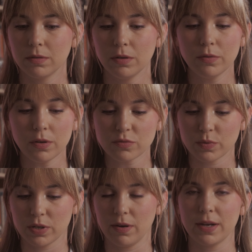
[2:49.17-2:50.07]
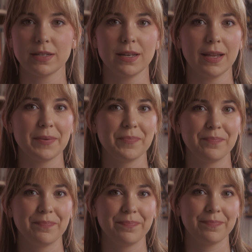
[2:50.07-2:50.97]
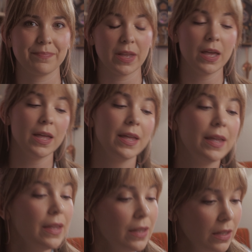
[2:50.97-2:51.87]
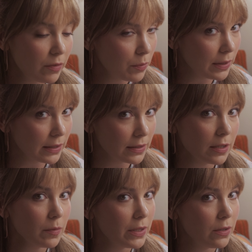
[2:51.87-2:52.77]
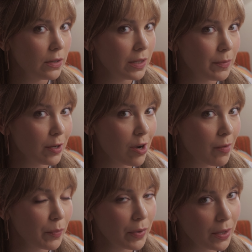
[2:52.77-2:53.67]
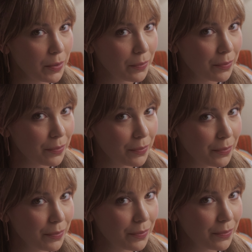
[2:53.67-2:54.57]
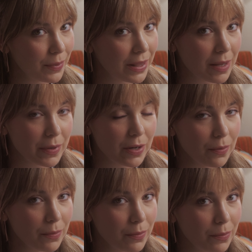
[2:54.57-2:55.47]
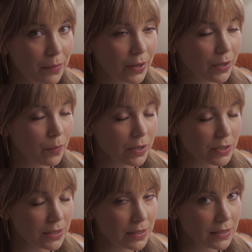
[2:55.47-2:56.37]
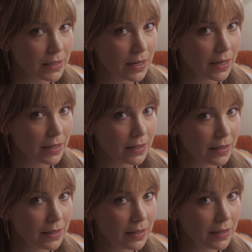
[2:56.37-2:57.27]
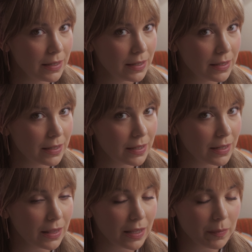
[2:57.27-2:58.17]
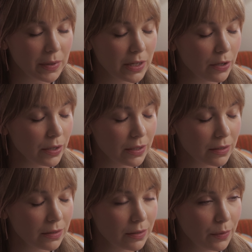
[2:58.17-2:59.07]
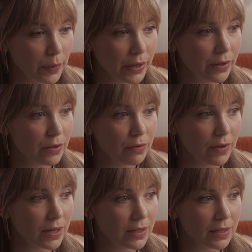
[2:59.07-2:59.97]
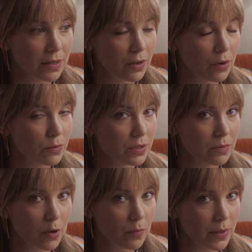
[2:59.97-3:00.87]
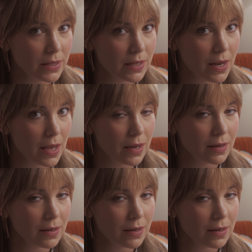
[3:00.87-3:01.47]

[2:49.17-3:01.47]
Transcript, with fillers: Who knows where you're at today? If you would like to tell me, you can leave me a comment below and let me know where you're watching this today. And let me hear it. Where are you finding a cozy moment today?